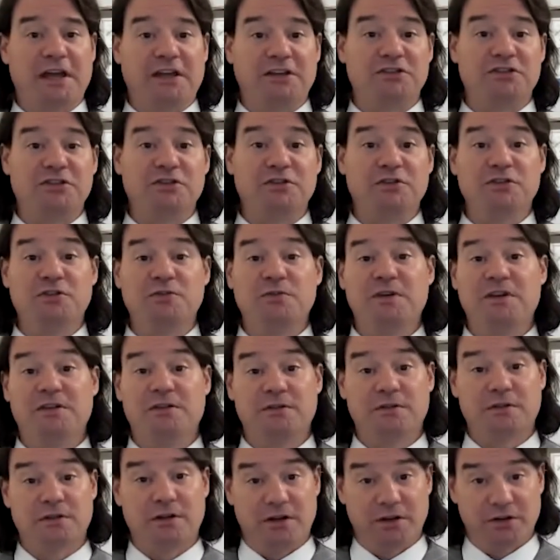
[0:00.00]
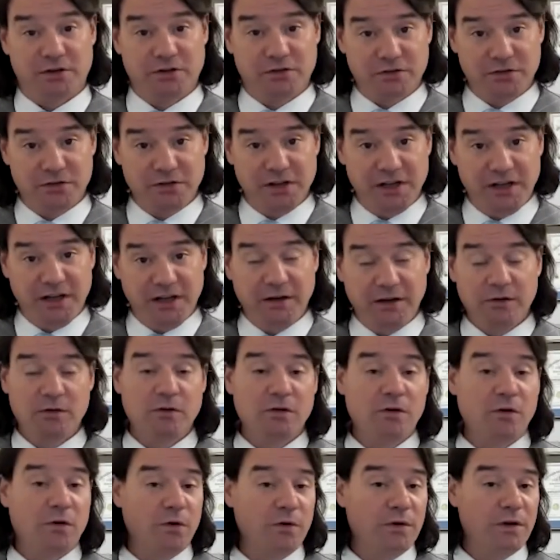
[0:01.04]
until you either agree
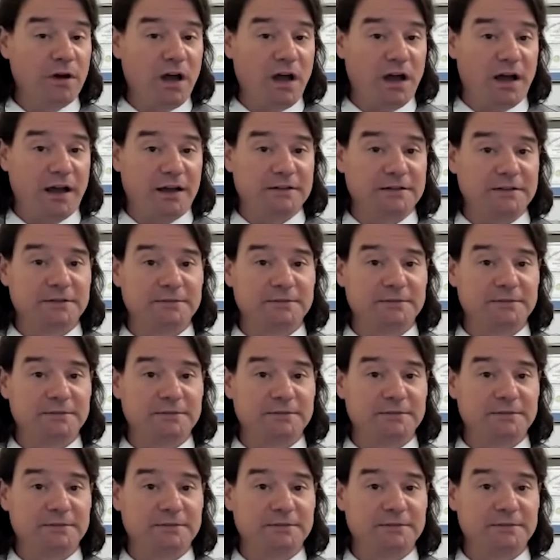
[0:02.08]
or not.